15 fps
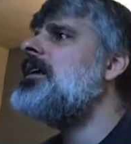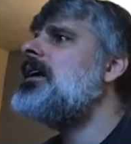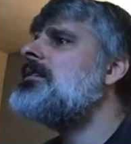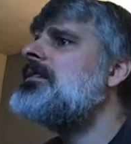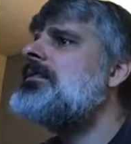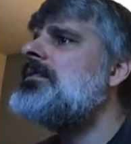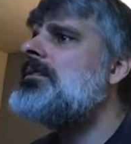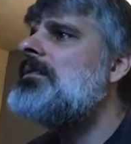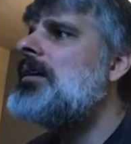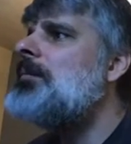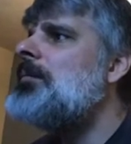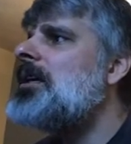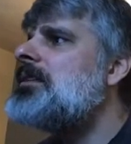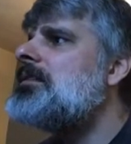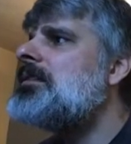Yeah, at the score,
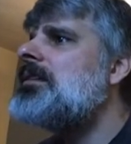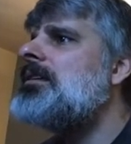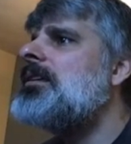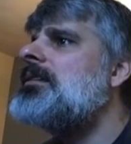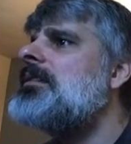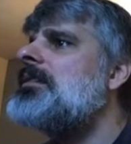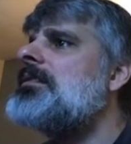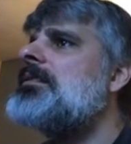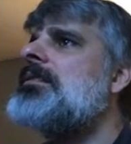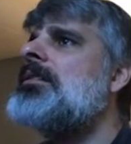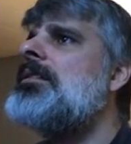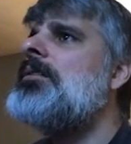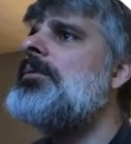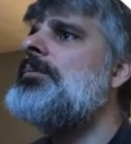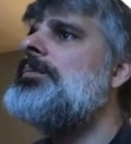I'm actually going to let this
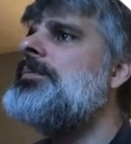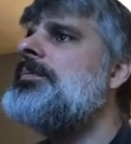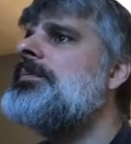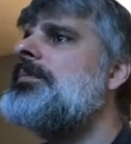go.